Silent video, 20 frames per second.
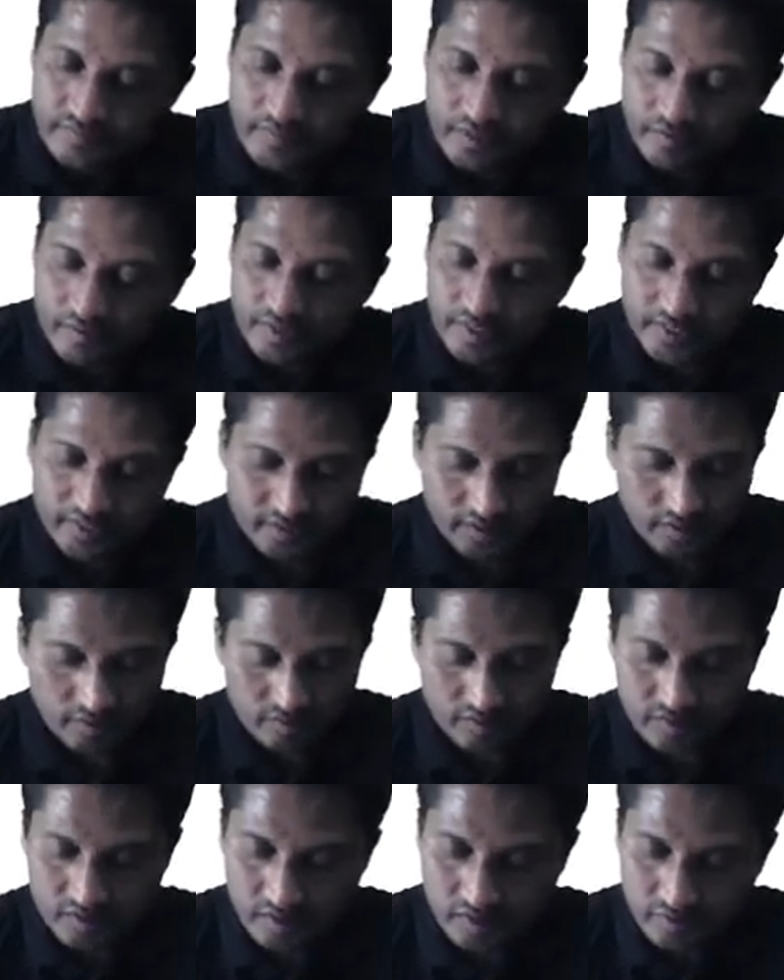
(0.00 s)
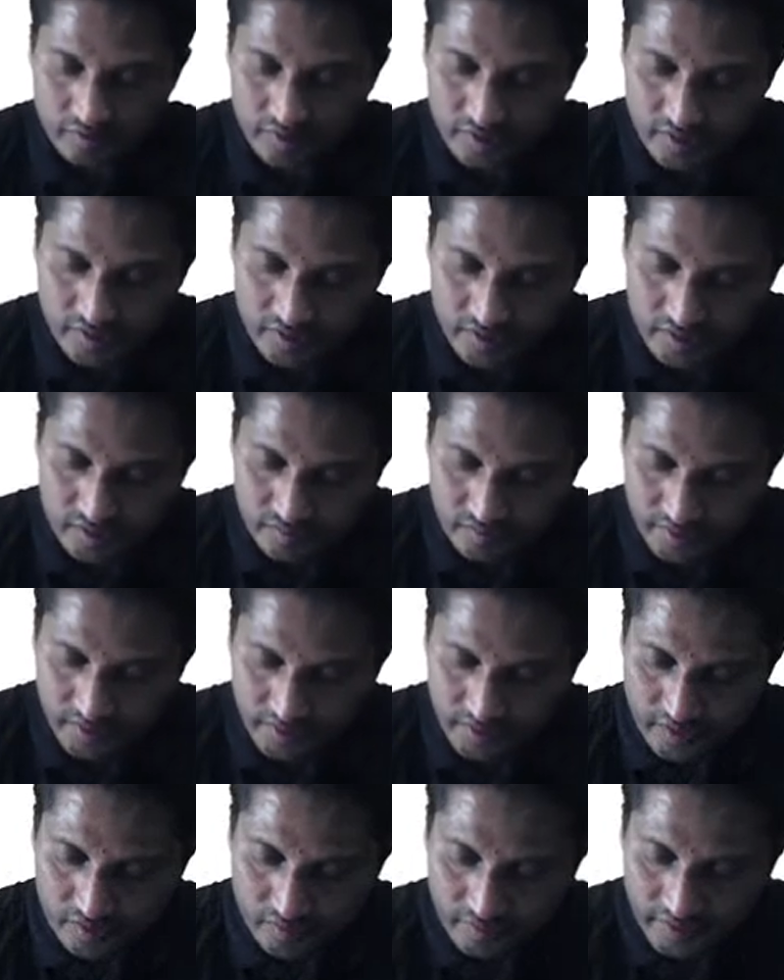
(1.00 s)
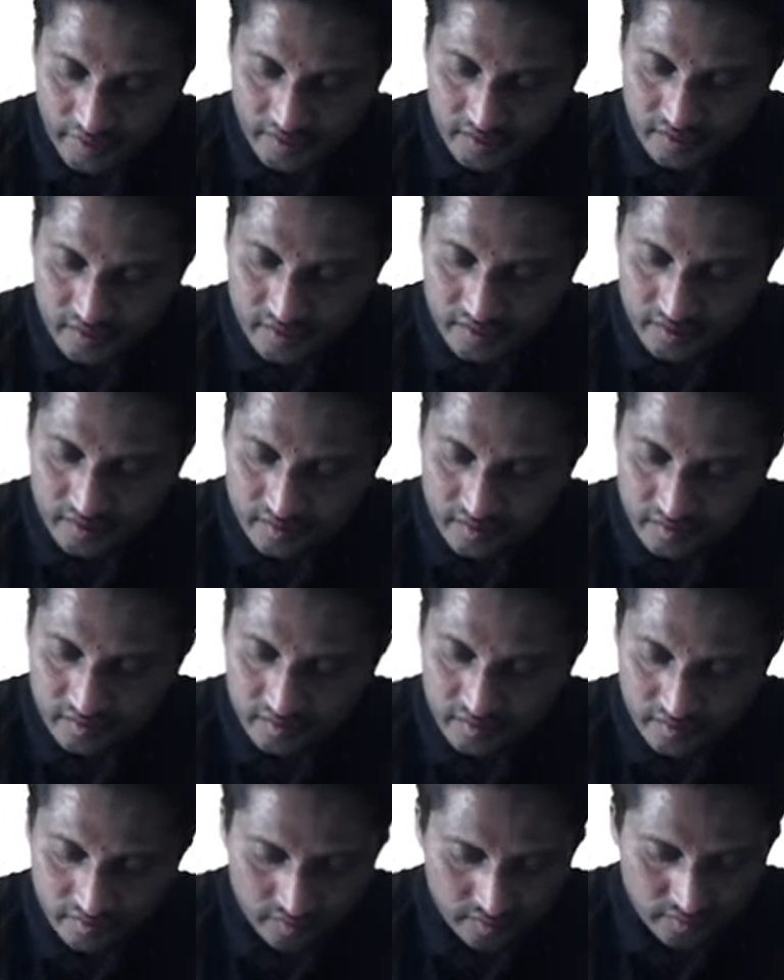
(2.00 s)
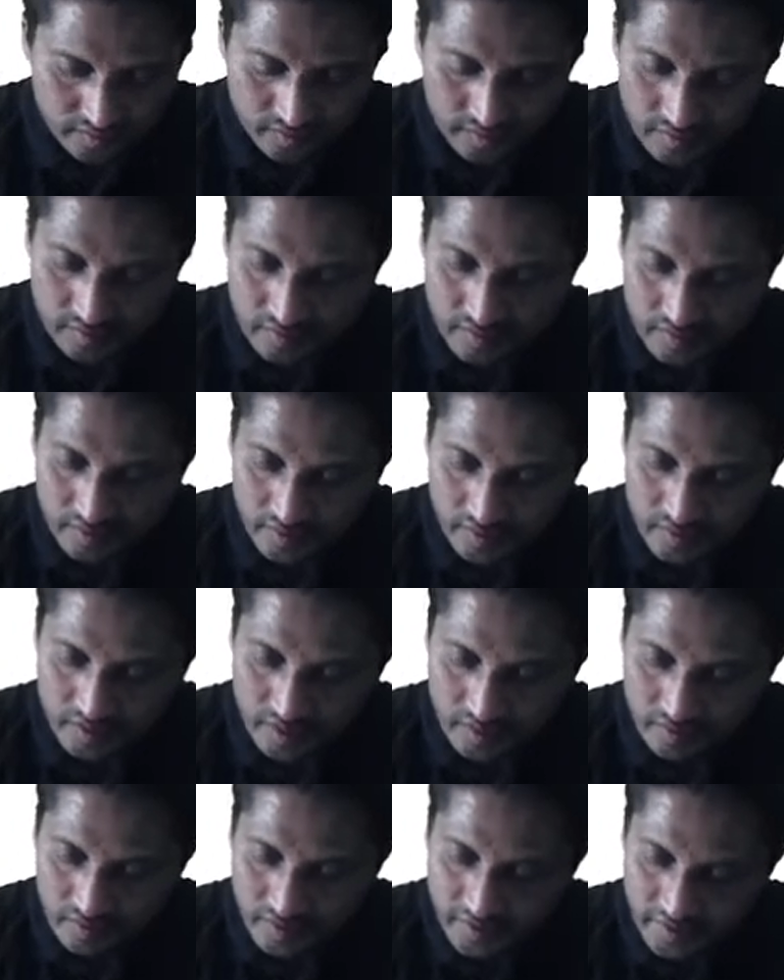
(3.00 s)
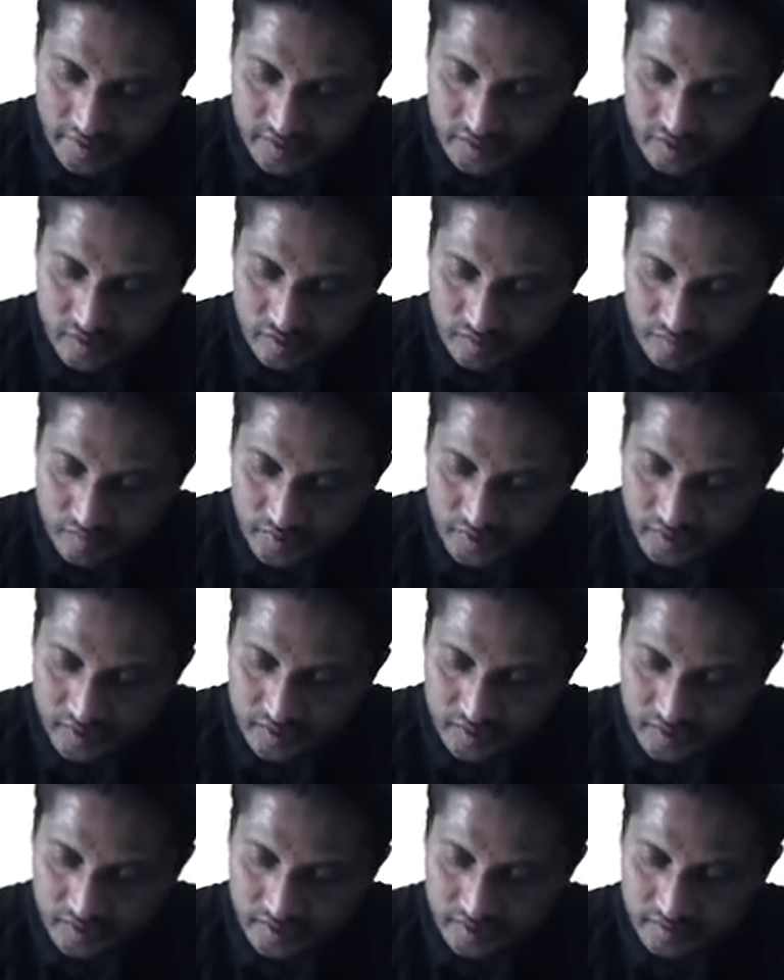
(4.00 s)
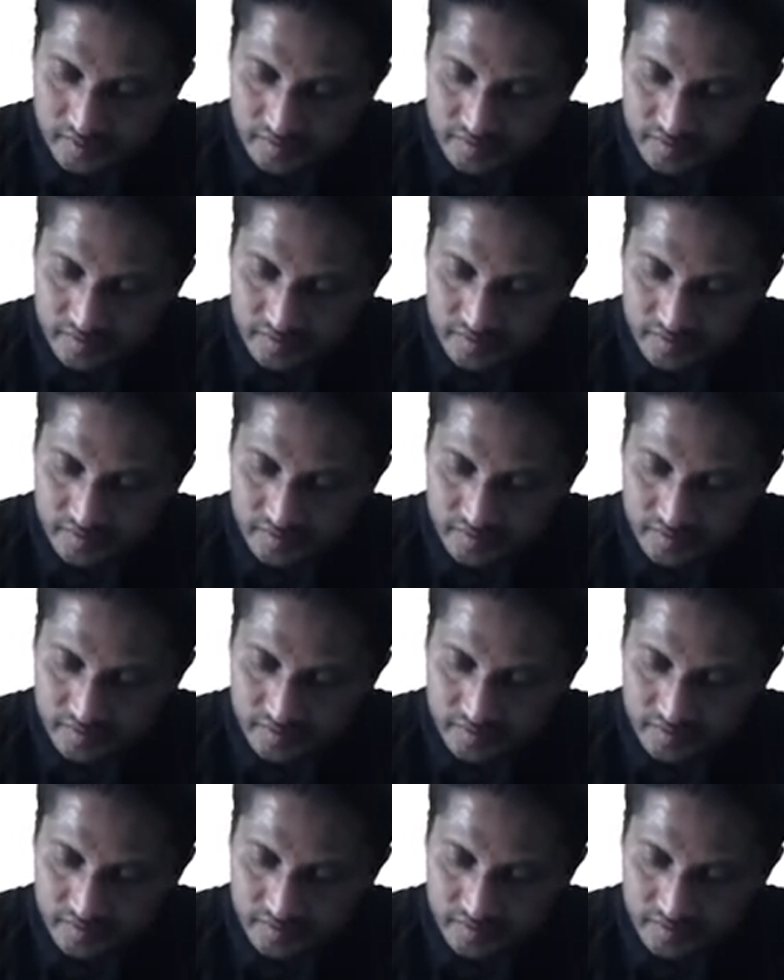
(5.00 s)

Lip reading: Okay, now the solution is y into x is equal to x cube plus c.